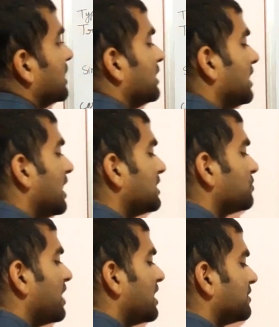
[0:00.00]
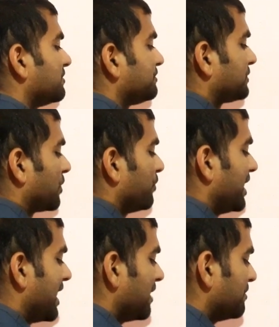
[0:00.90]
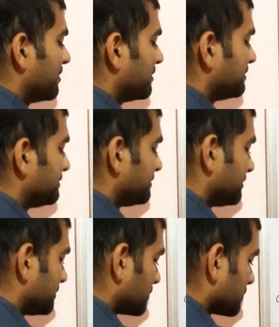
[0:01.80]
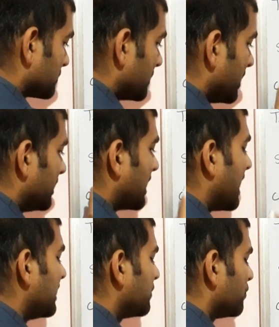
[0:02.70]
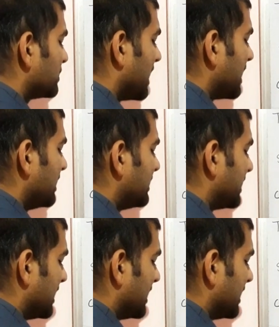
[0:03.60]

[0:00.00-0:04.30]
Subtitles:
Next what? We have sine, cosine,